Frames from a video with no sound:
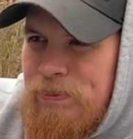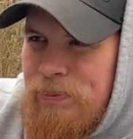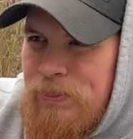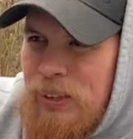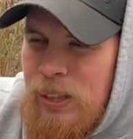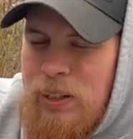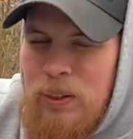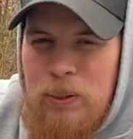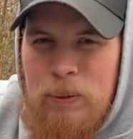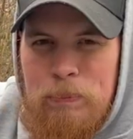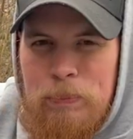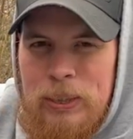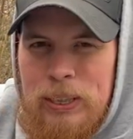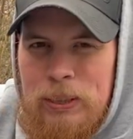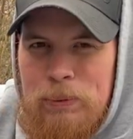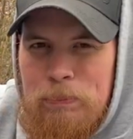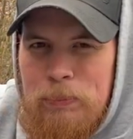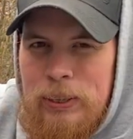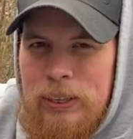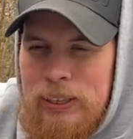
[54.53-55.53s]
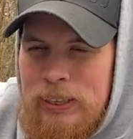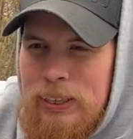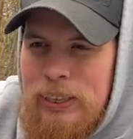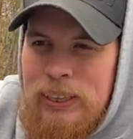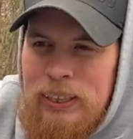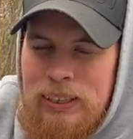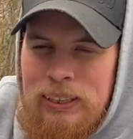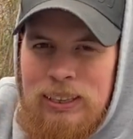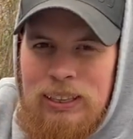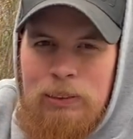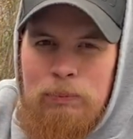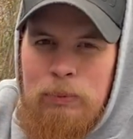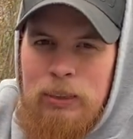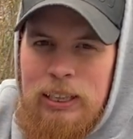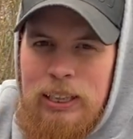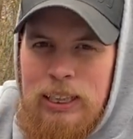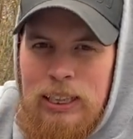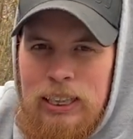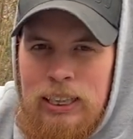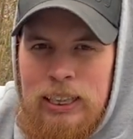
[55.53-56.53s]
caught up in it, but it does seem to
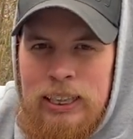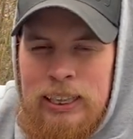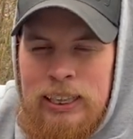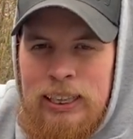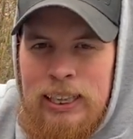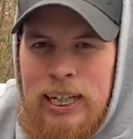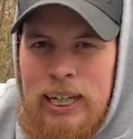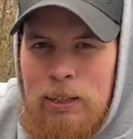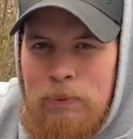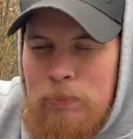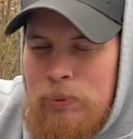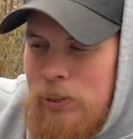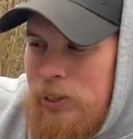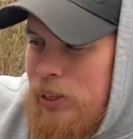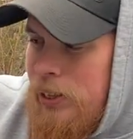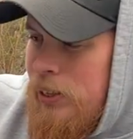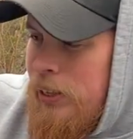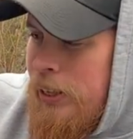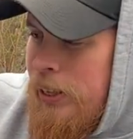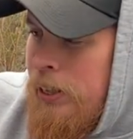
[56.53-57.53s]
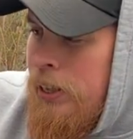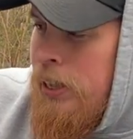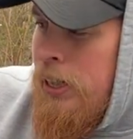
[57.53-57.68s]
get cleaned out pretty good,